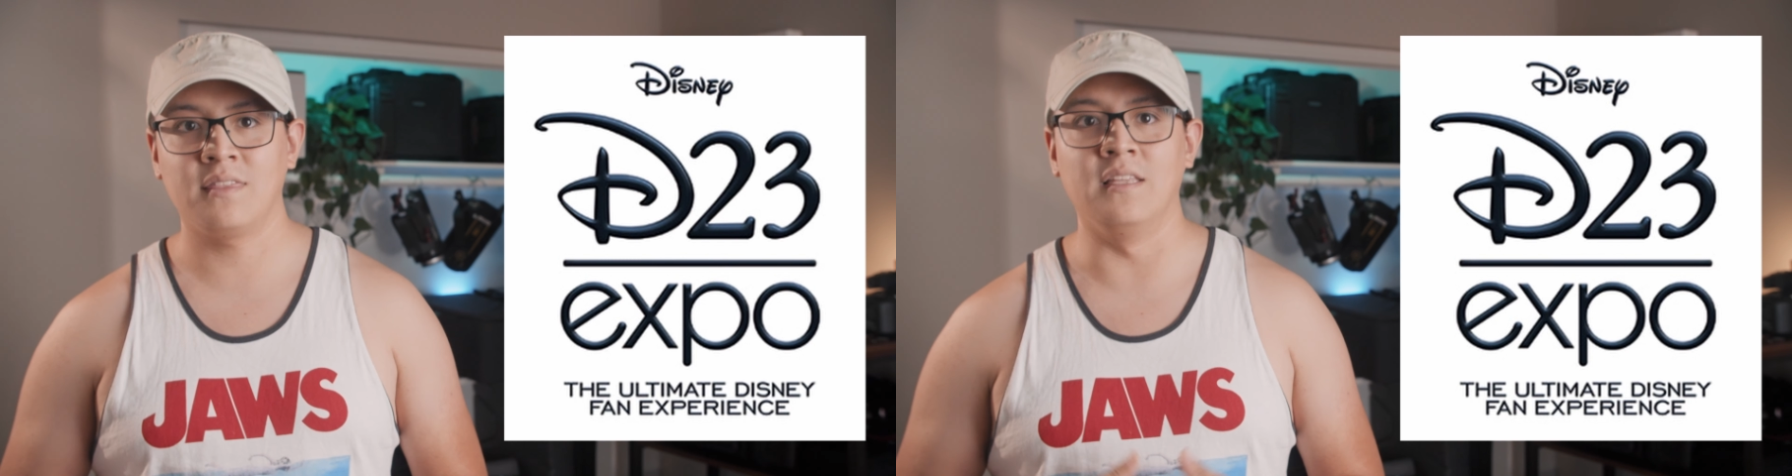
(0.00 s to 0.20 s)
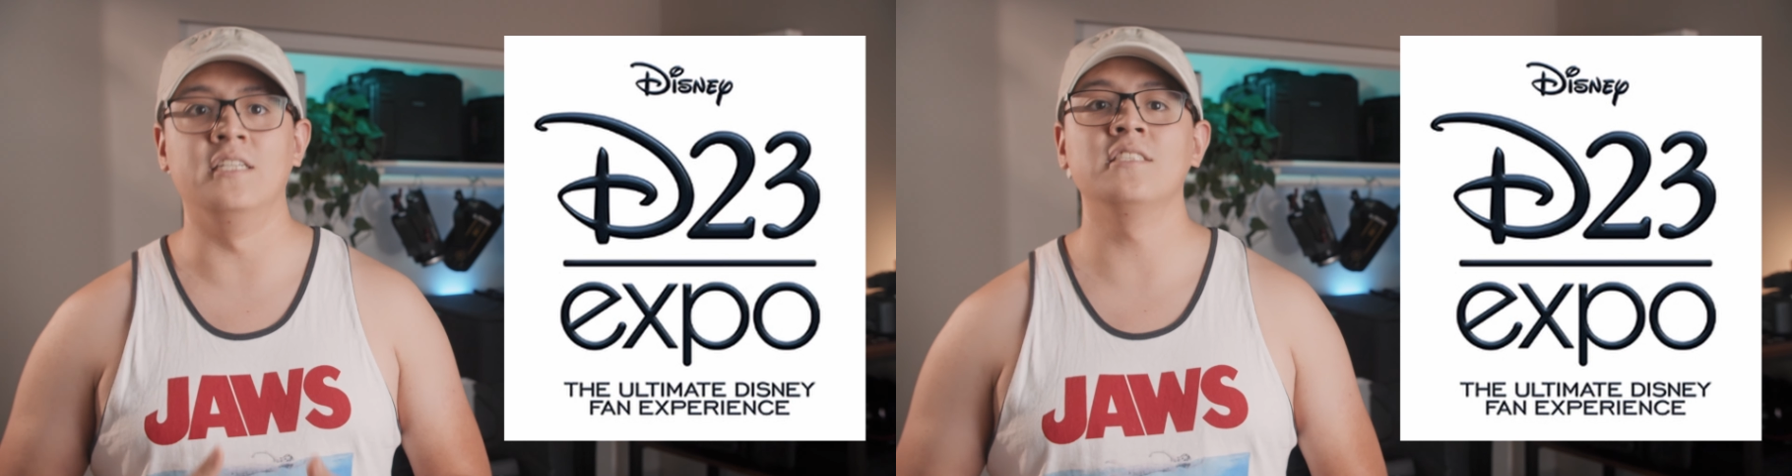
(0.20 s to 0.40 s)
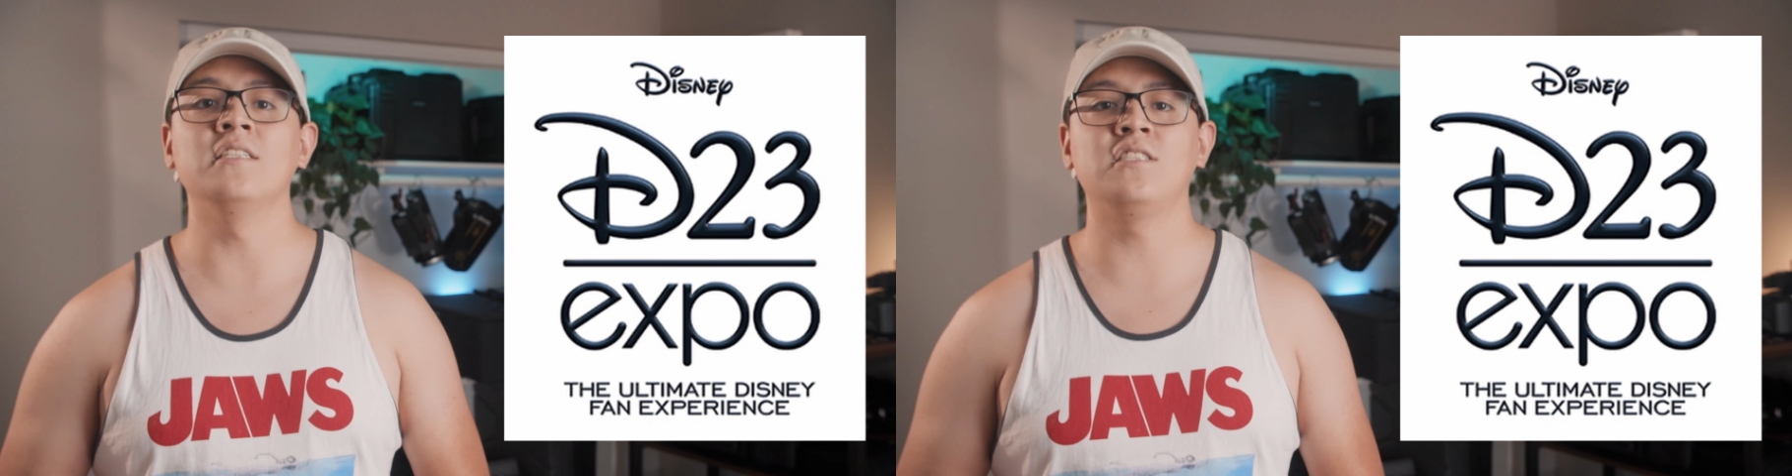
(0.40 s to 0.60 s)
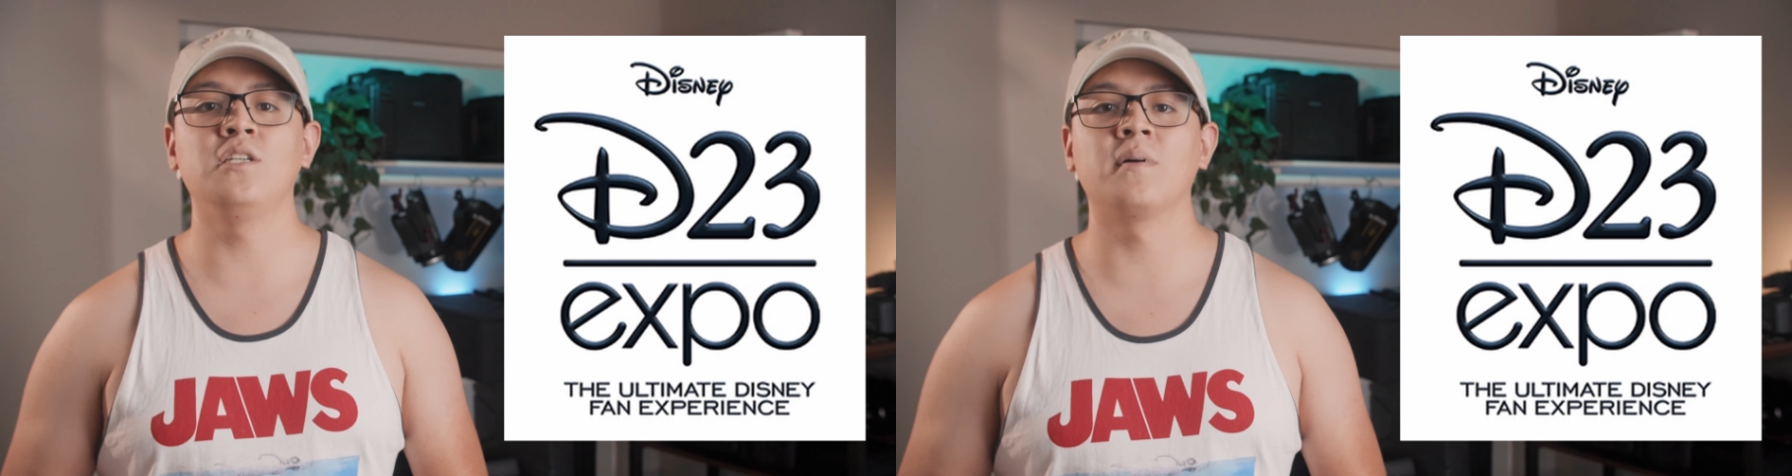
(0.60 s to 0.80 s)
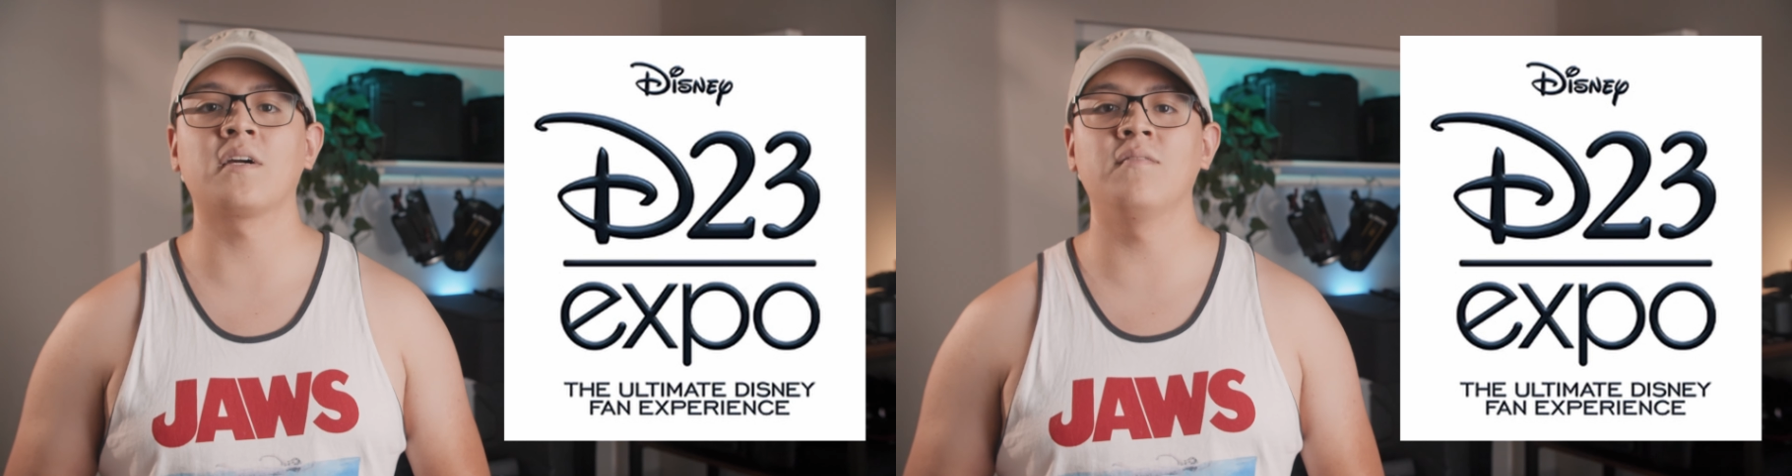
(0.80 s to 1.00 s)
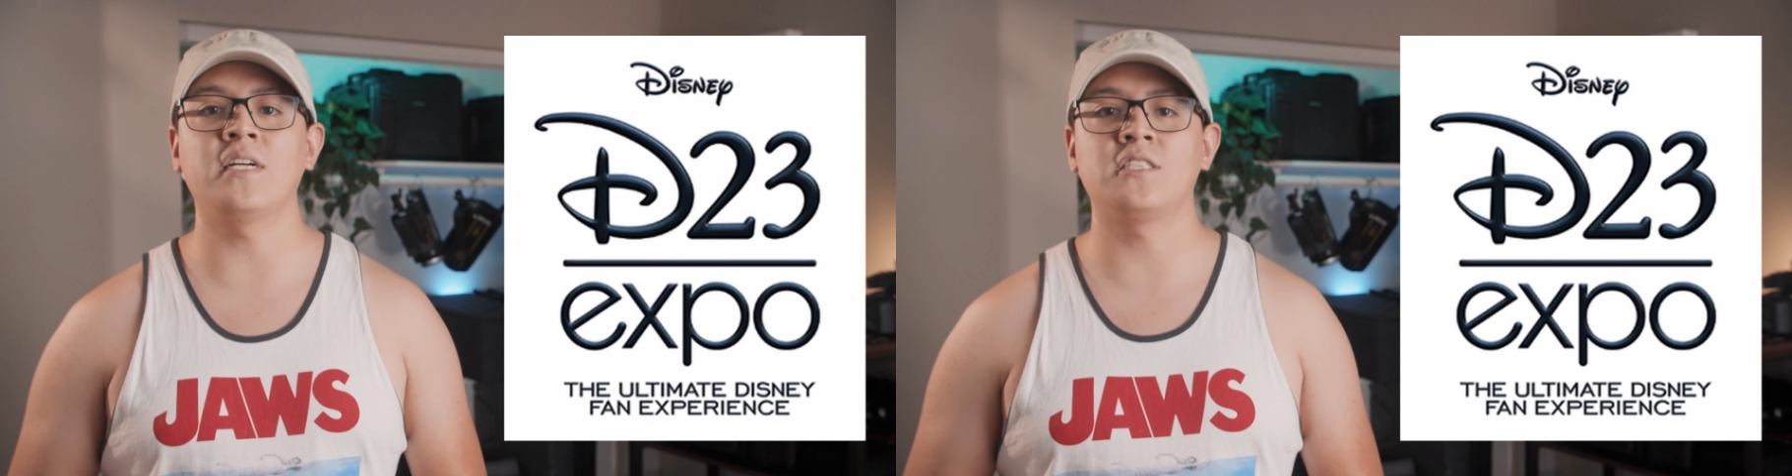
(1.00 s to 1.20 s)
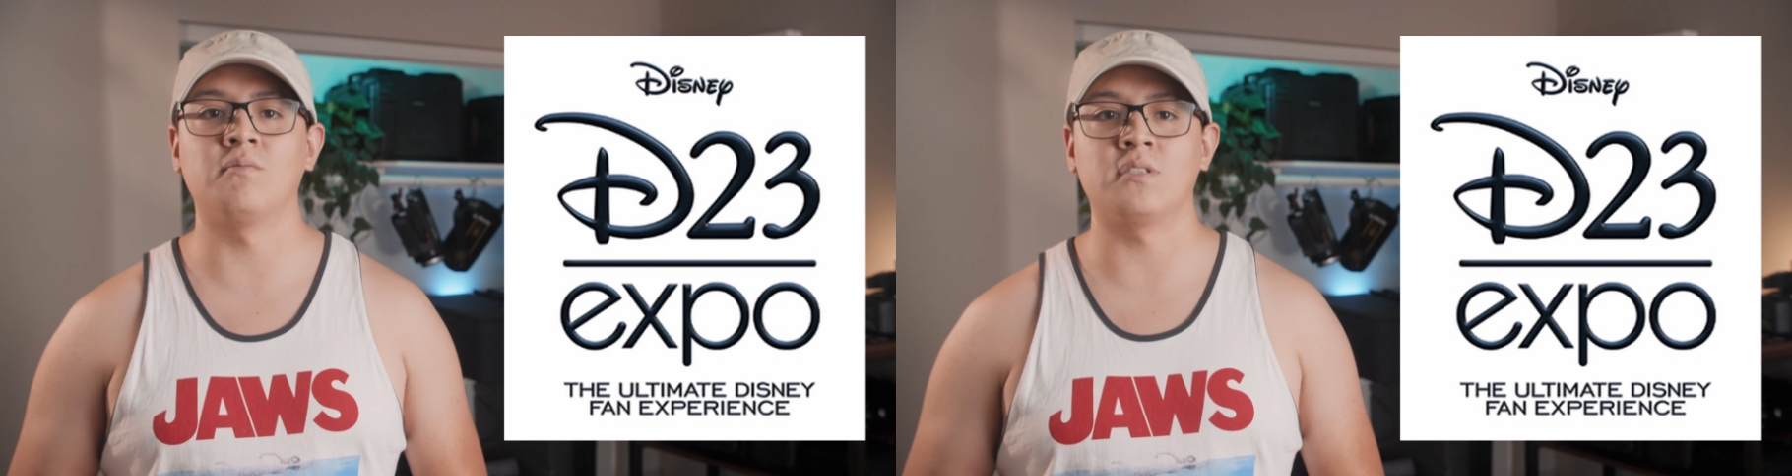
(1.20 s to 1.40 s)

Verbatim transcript: The Disney Super Convention